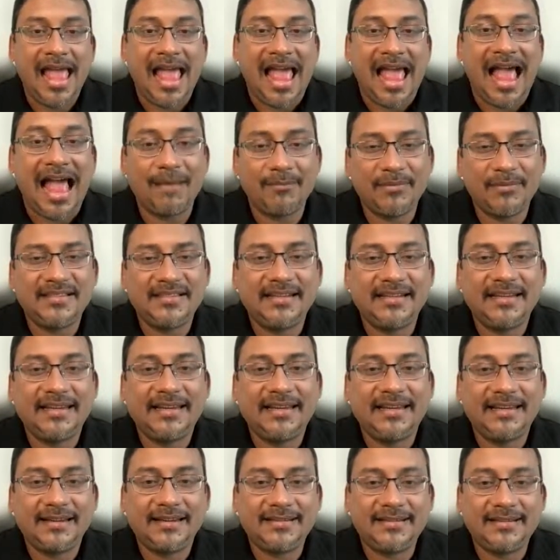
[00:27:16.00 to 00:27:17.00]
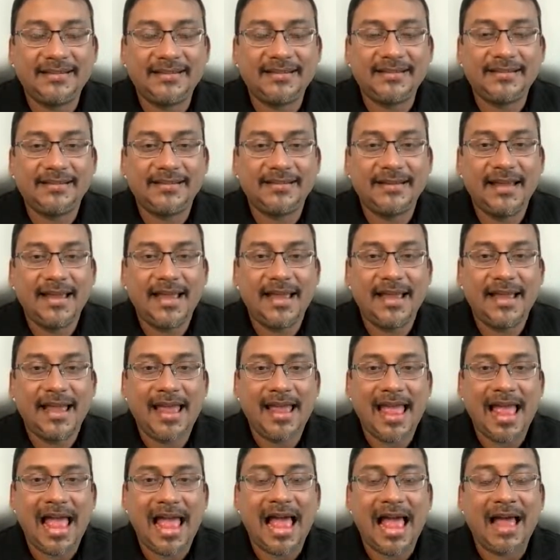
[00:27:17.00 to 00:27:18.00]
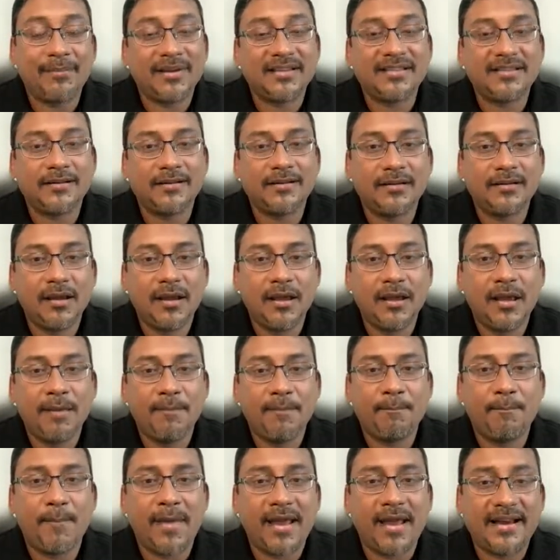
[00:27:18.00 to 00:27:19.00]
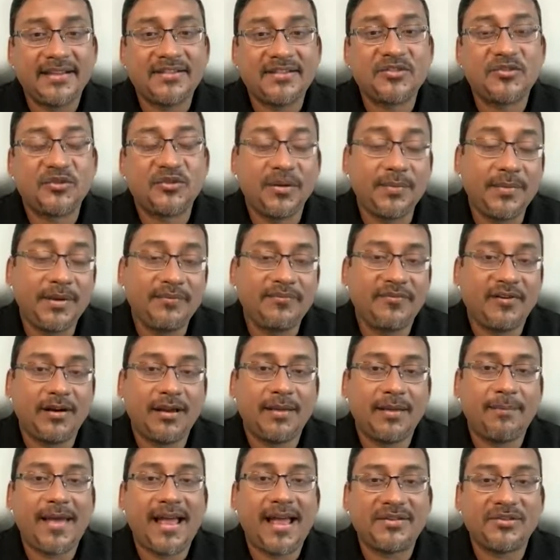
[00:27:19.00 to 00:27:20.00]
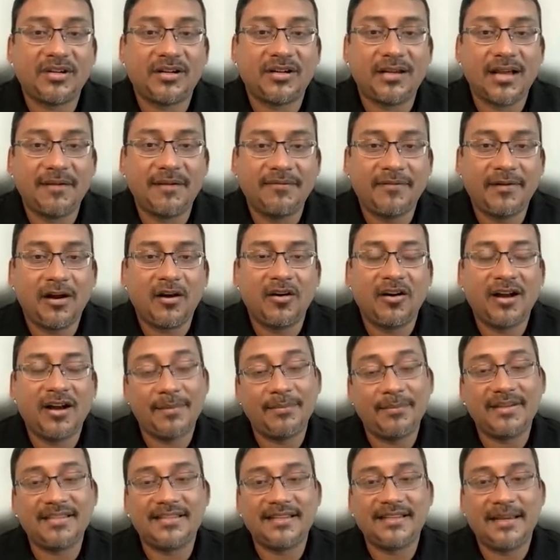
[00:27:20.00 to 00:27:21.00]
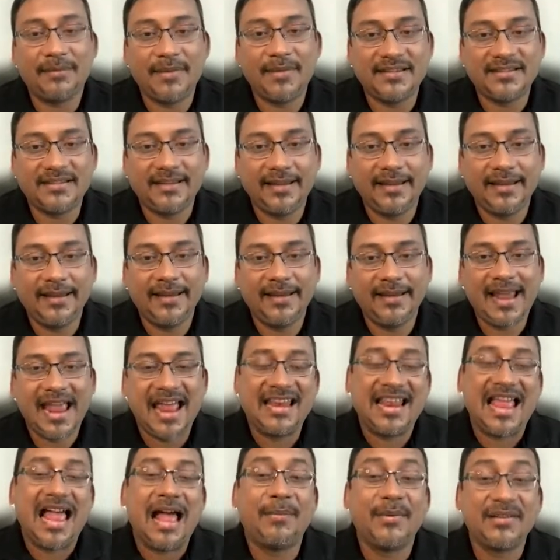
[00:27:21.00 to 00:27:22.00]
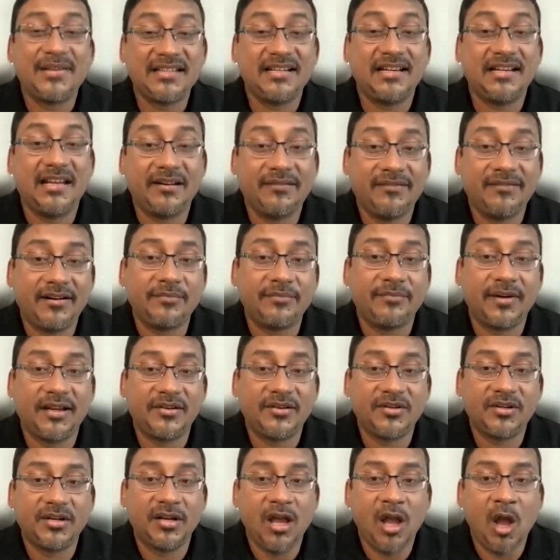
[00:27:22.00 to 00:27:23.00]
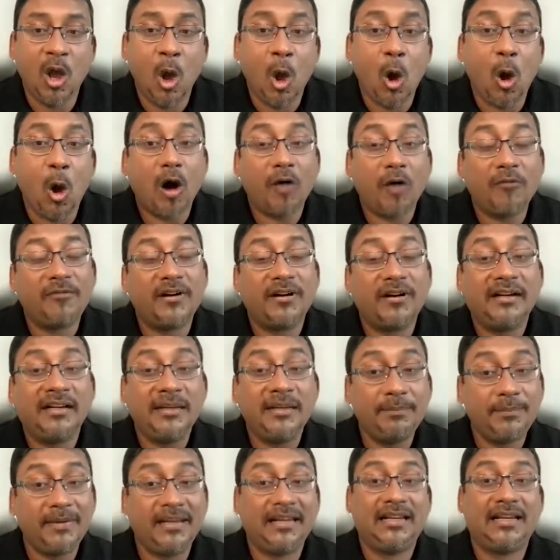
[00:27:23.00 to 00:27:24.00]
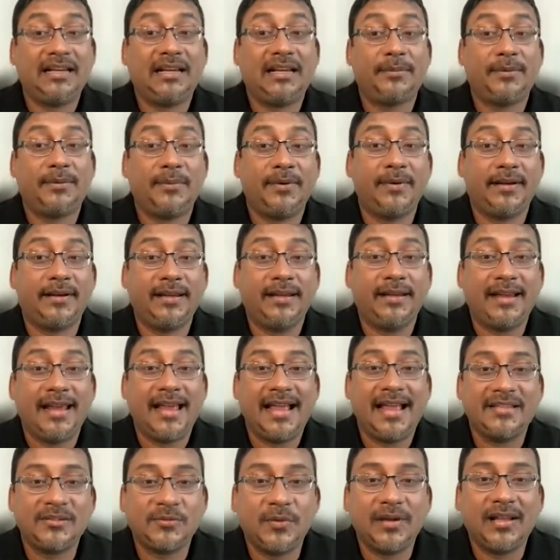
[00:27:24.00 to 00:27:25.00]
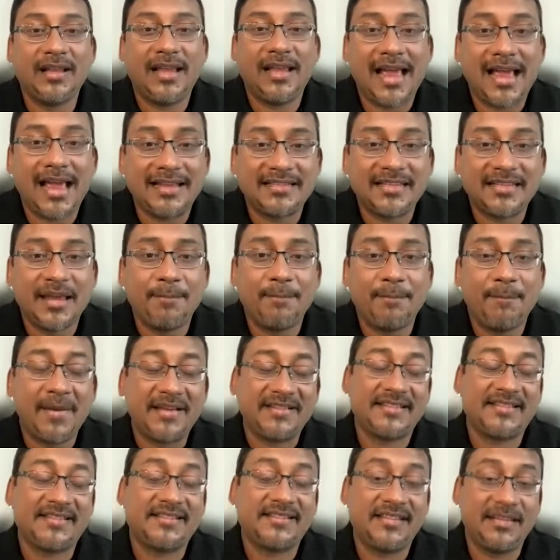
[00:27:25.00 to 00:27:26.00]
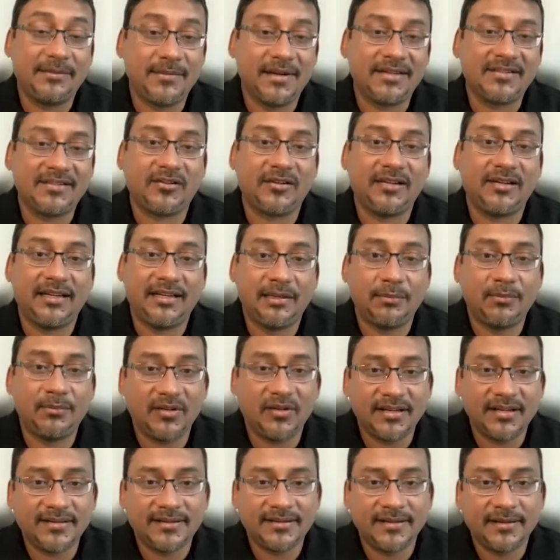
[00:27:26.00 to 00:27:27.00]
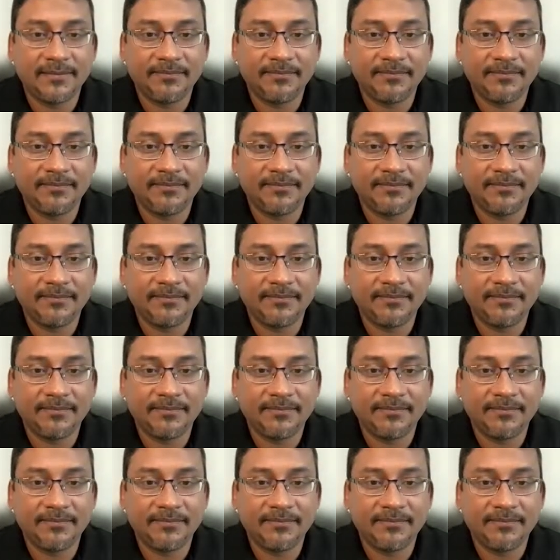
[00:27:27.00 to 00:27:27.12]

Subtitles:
Amazon Kinesis, Amazon Managed Streaming for Apache Kafka or Amazon MSK, and Amazon EventBridge offer repay capability as well as message schemas on AWS.